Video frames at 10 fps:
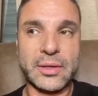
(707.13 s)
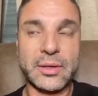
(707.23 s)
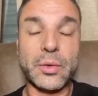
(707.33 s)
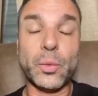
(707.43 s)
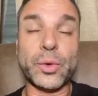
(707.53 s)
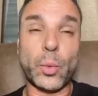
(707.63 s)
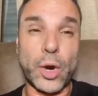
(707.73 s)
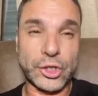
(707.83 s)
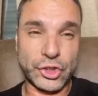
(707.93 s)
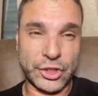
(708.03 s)
we're
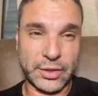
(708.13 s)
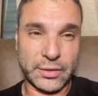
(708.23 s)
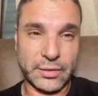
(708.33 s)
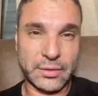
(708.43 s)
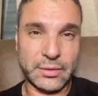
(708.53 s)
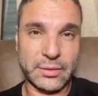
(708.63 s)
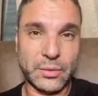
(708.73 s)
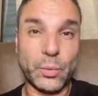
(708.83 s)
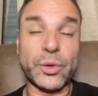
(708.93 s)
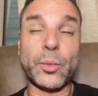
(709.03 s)
watching.
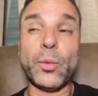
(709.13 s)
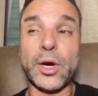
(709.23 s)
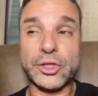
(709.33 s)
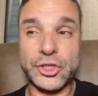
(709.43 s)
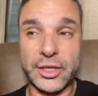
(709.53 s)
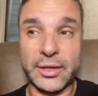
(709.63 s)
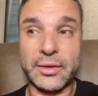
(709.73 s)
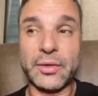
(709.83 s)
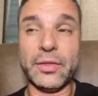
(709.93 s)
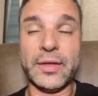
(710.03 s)
We're watching
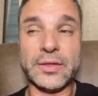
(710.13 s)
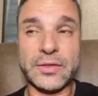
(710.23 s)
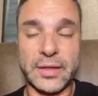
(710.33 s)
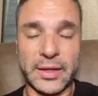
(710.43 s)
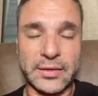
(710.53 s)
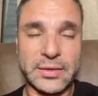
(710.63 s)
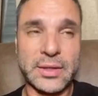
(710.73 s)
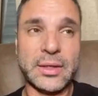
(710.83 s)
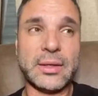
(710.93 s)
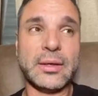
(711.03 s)
these things
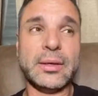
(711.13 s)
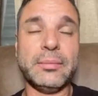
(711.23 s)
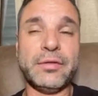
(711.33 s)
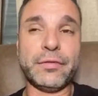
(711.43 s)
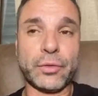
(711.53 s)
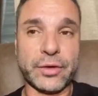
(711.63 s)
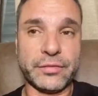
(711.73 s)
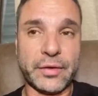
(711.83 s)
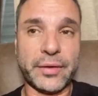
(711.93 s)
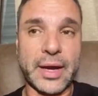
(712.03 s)
before our
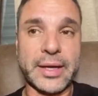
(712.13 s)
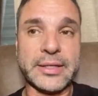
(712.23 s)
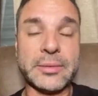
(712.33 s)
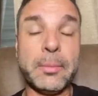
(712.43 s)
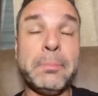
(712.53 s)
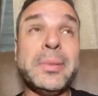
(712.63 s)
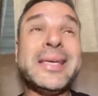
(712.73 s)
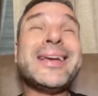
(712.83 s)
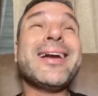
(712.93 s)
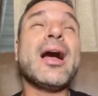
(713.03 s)
very eyes,
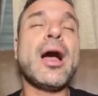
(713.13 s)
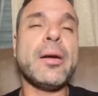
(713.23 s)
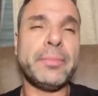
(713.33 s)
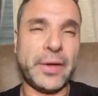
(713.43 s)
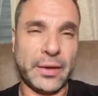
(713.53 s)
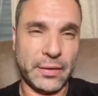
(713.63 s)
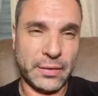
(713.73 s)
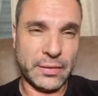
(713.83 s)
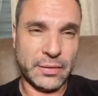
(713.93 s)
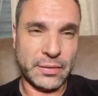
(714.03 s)
becoming
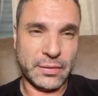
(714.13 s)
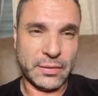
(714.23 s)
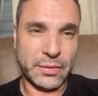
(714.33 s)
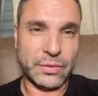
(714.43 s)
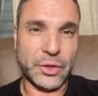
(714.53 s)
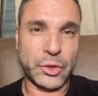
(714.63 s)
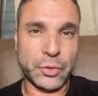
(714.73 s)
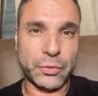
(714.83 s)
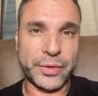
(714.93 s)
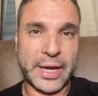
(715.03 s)
the
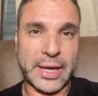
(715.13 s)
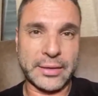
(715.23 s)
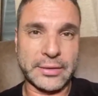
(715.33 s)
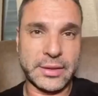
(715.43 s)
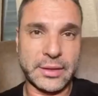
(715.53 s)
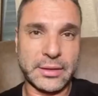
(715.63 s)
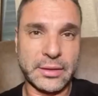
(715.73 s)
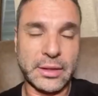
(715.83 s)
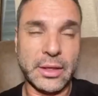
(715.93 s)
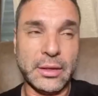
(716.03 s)
new reality,
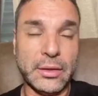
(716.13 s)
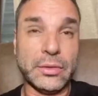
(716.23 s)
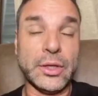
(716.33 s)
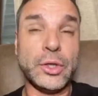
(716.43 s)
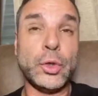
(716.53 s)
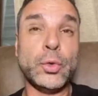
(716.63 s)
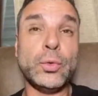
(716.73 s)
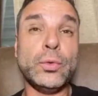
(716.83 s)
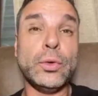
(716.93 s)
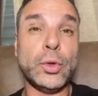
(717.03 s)
the
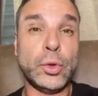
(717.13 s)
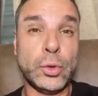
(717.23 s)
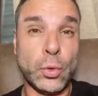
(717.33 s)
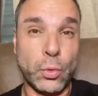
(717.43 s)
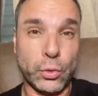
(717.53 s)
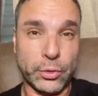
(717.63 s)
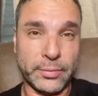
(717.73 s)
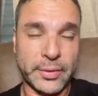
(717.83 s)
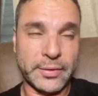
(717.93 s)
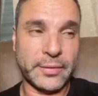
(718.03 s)
new
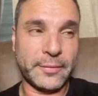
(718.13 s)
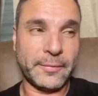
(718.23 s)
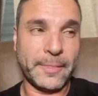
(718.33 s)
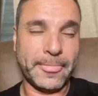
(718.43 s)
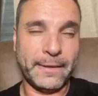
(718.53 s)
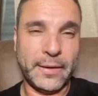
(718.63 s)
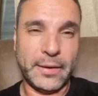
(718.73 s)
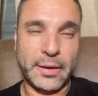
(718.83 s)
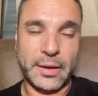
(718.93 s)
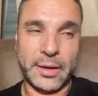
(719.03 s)
norm.
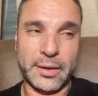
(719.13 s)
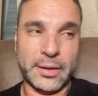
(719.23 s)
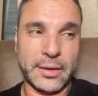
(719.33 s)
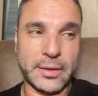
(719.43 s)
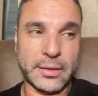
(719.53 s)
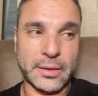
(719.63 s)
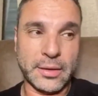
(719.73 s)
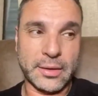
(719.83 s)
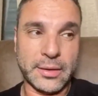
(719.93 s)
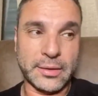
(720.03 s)
And
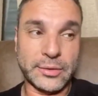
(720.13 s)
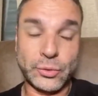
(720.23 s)
do